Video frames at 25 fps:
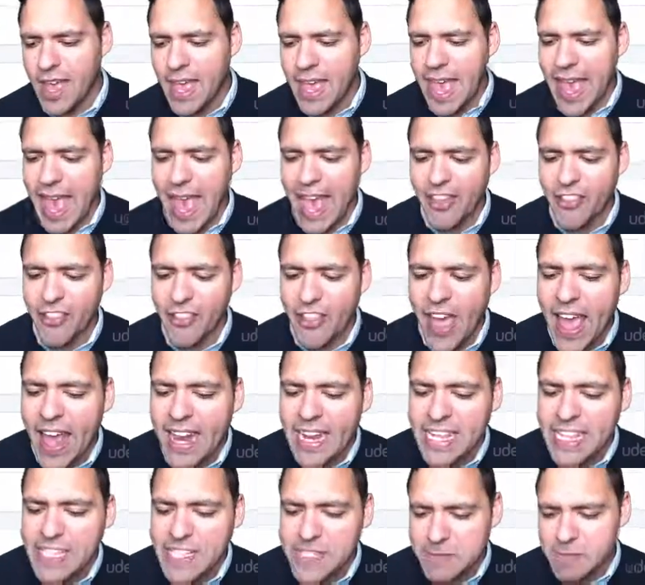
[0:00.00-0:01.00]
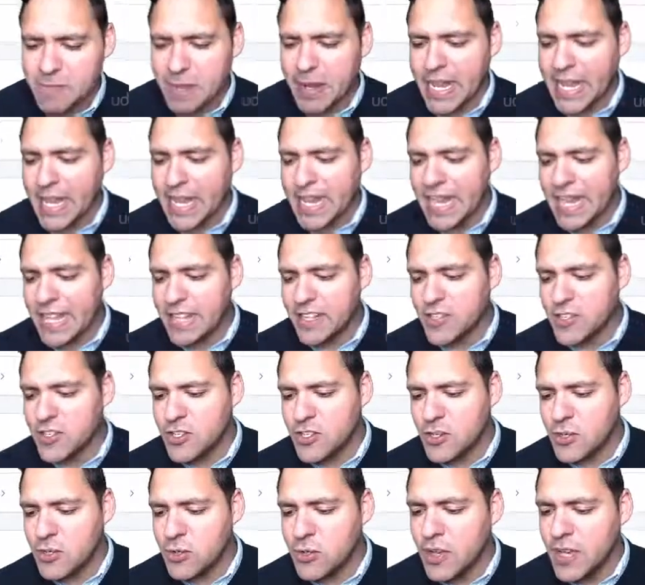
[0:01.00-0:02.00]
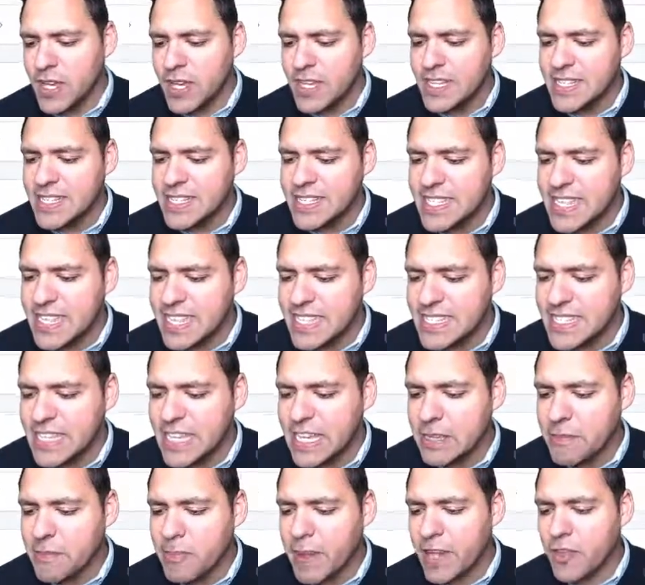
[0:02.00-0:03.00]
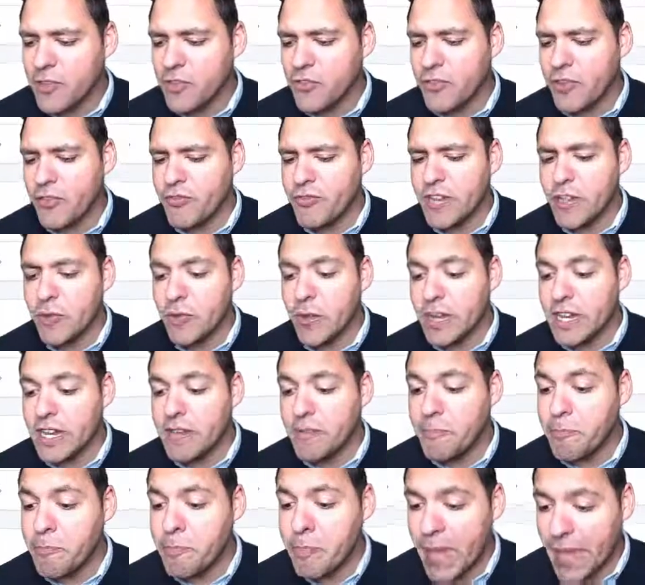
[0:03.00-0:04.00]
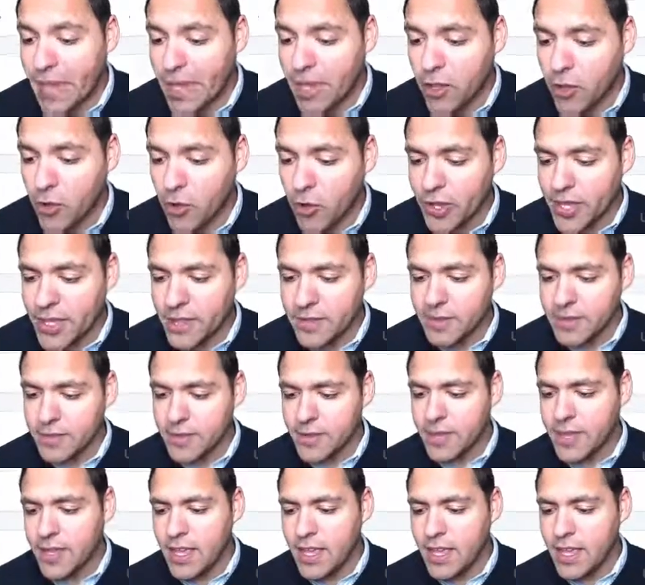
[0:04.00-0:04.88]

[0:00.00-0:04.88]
And that is split into £16.51 in Bitcoin,